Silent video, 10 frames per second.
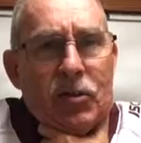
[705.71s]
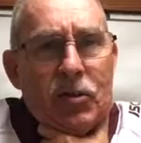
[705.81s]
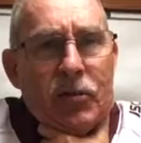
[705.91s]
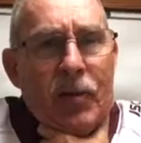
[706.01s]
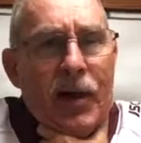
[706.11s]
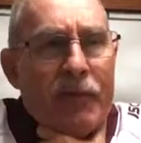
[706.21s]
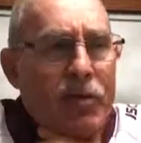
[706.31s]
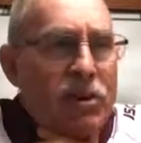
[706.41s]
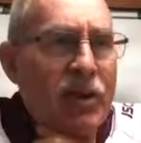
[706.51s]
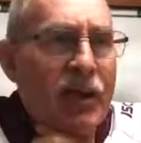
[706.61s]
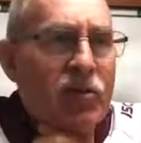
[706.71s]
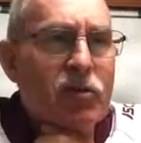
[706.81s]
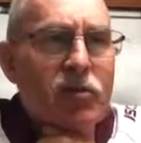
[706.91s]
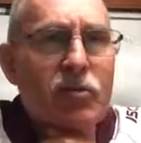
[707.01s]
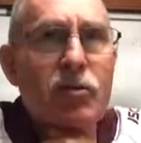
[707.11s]
2 of them, Marva Sheck,
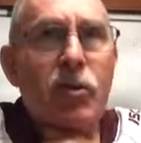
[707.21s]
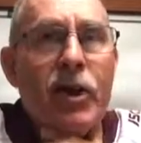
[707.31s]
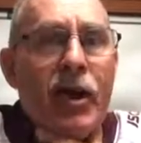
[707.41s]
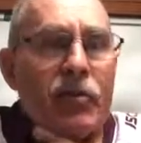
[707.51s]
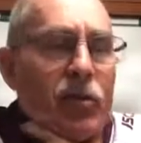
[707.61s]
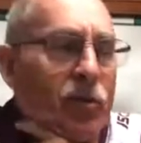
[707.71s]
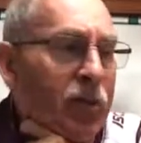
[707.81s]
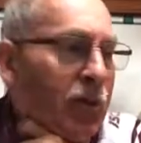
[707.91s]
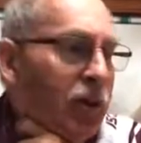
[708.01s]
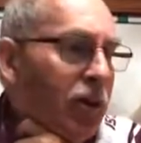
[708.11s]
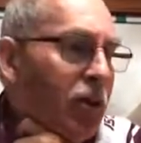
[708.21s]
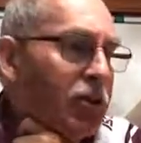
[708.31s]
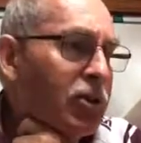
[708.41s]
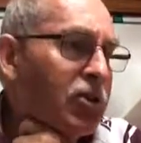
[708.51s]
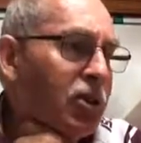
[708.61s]
scored 130 odd,
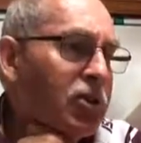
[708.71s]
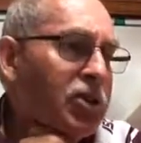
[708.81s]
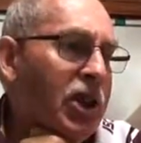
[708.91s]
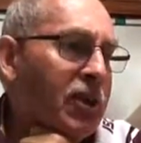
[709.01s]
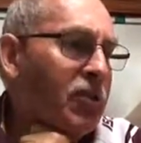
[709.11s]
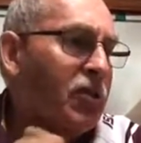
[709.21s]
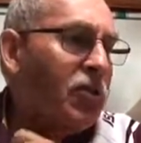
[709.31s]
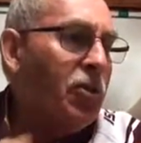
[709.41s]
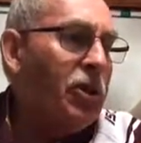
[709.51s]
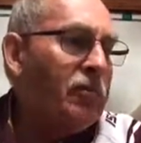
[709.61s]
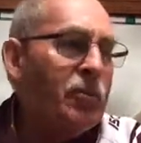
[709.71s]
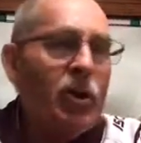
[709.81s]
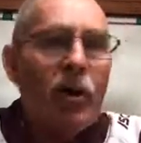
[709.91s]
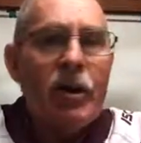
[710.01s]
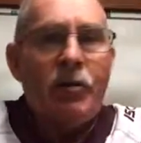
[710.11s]
and Josh Jackson scored
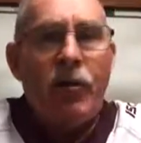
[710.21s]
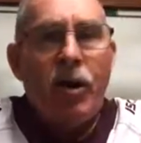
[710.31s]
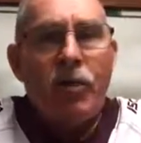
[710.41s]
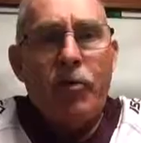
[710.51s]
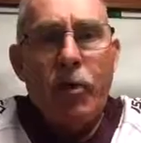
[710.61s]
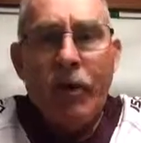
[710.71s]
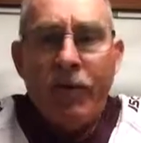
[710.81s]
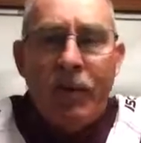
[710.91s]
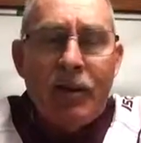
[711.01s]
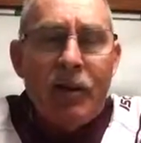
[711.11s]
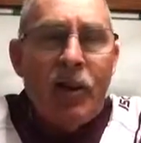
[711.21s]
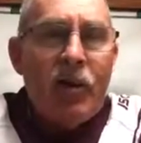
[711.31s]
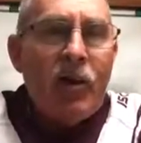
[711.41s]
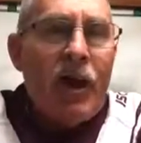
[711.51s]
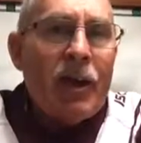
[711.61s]
95 or whatever.
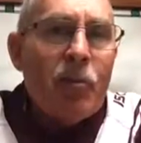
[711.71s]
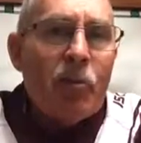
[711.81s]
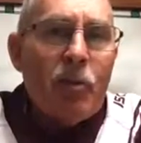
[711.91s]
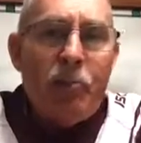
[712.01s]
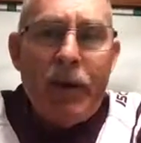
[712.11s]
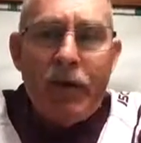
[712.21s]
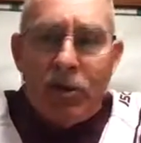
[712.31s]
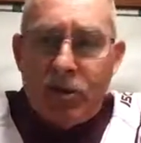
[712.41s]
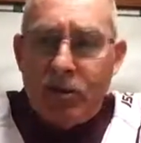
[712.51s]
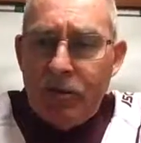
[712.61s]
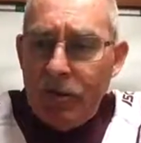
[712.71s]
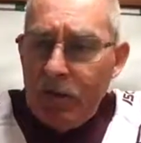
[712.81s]
And I had them on my bench.